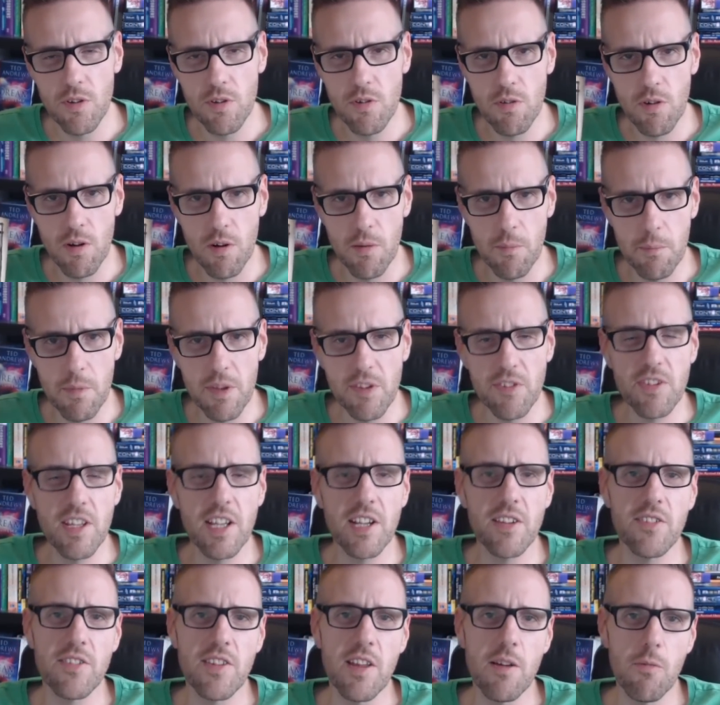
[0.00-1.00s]
who are
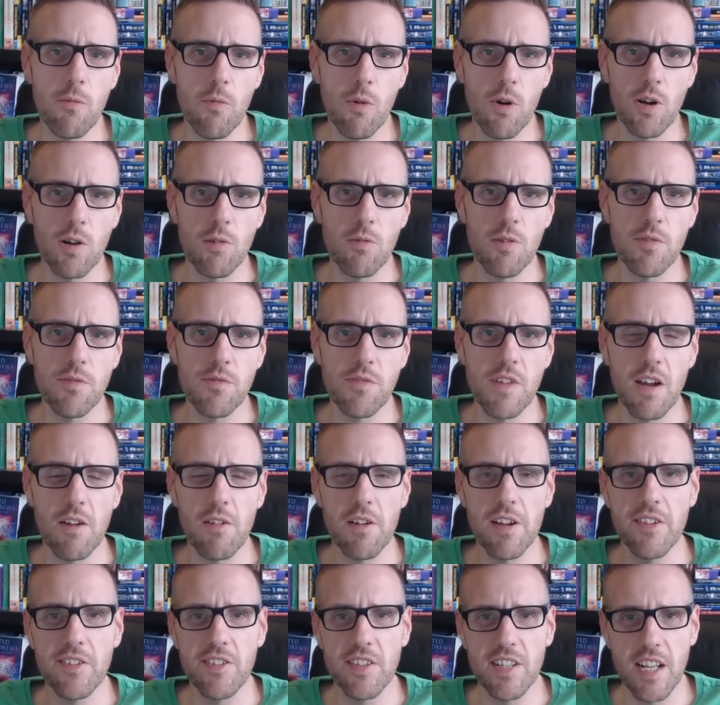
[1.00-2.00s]
mystics that work with
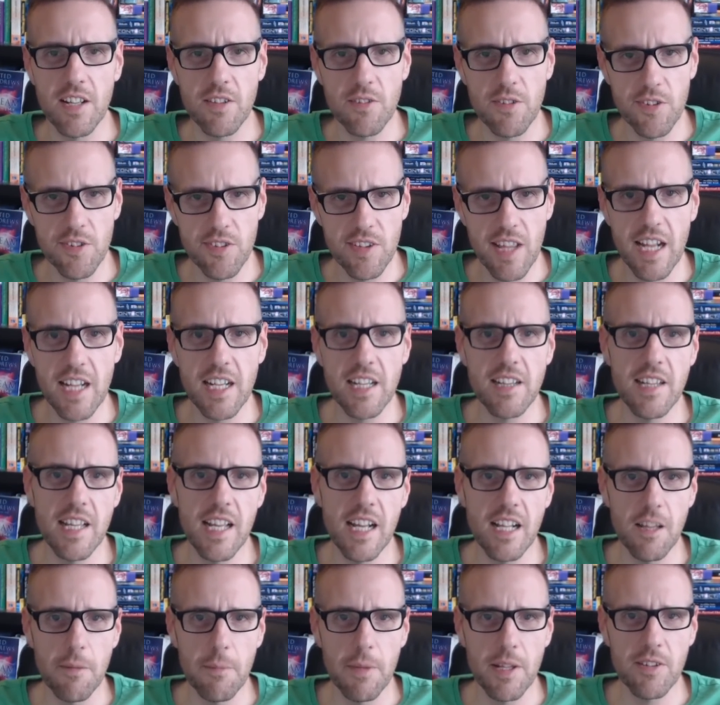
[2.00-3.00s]
fairies and understanding the
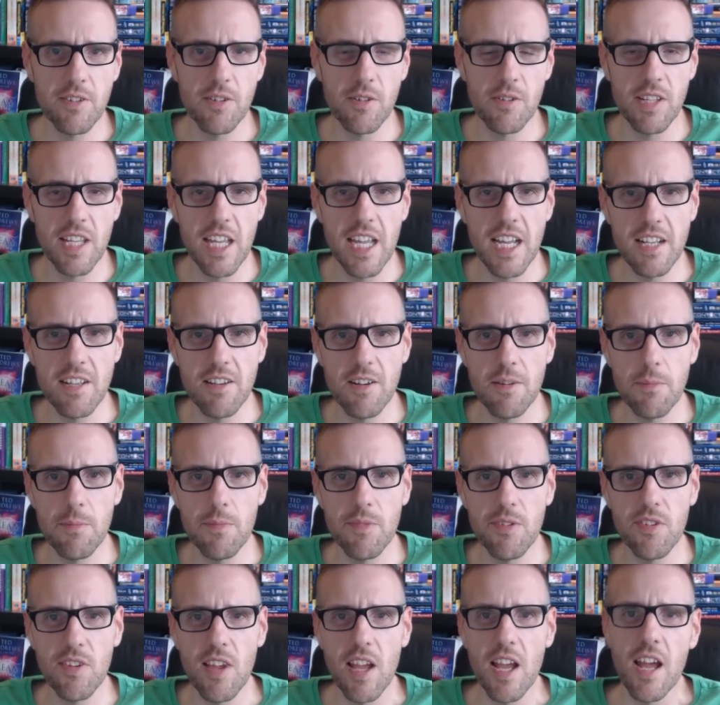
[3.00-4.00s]
elemental
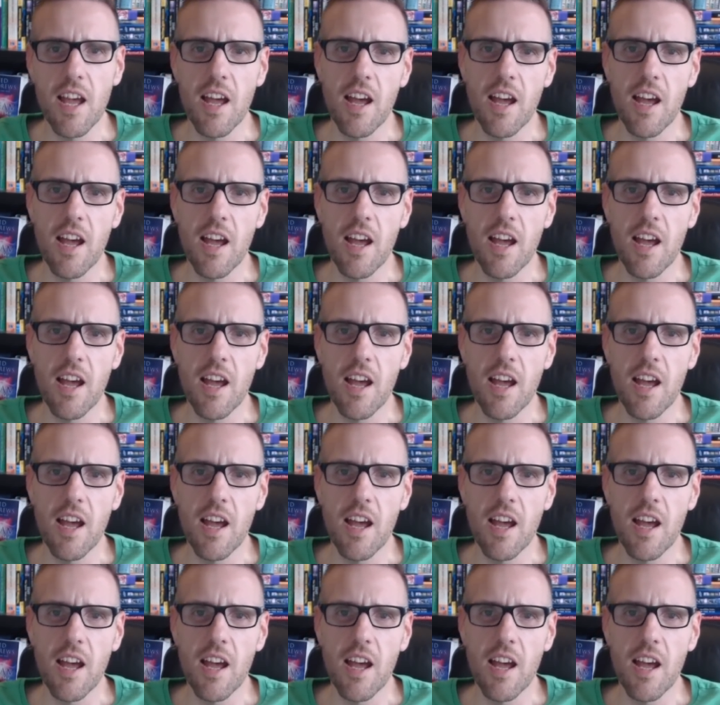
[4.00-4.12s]
kingdoms.